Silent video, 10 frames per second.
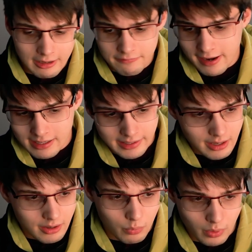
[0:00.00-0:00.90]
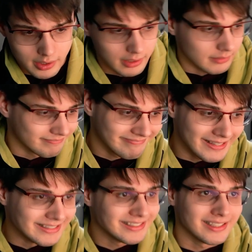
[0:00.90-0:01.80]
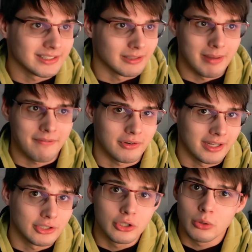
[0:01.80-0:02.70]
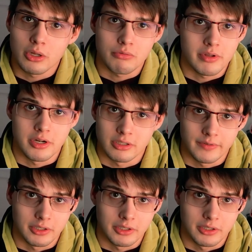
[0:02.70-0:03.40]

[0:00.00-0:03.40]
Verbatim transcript: I finally got a working system after like 2 or 3 years of